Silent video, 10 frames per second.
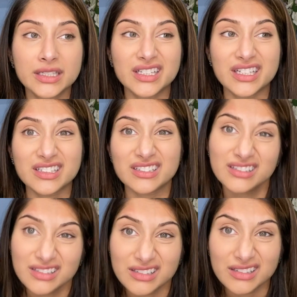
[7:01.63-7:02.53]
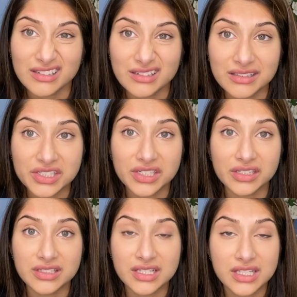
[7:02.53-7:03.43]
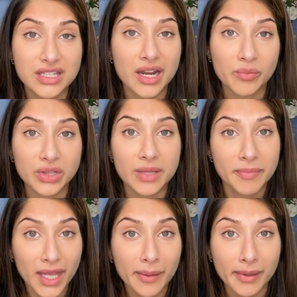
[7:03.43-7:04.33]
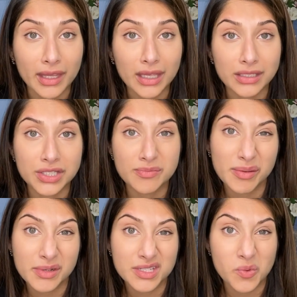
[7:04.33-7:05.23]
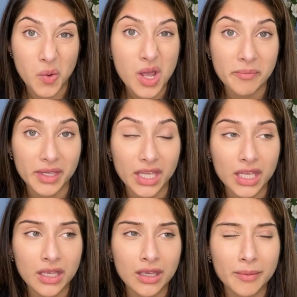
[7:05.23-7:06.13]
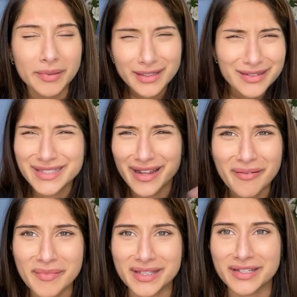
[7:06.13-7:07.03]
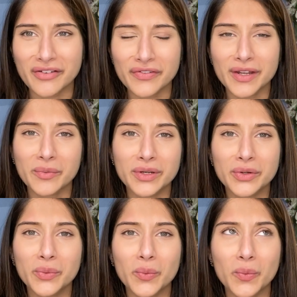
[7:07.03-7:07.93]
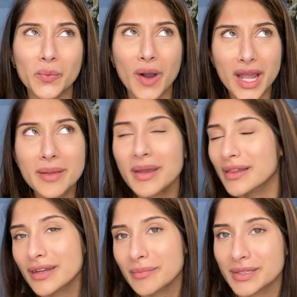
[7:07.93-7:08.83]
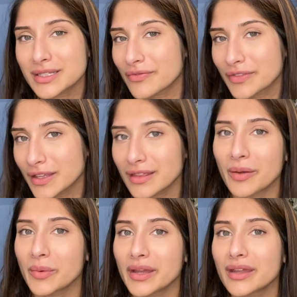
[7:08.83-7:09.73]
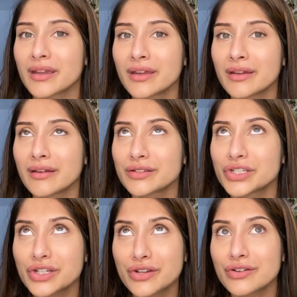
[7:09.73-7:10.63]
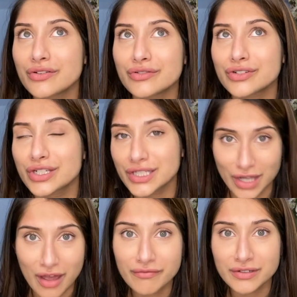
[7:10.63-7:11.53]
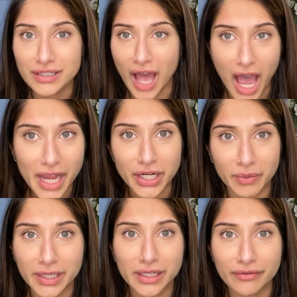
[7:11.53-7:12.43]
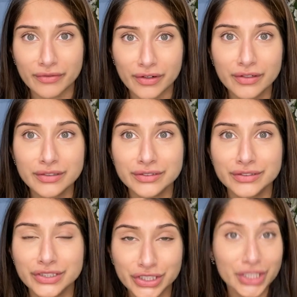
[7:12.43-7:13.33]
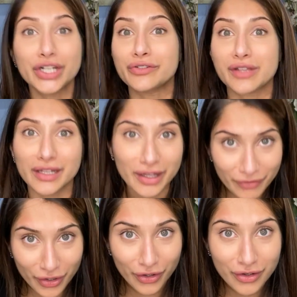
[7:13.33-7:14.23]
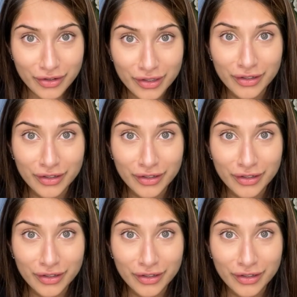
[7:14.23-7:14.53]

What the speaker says: like, oh, she sees that I'm with the baby and she maybe doesn't want me. But then I stop myself and I wonder, why am I letting myself think that way? She's loved. I know I love her. She knows I love her.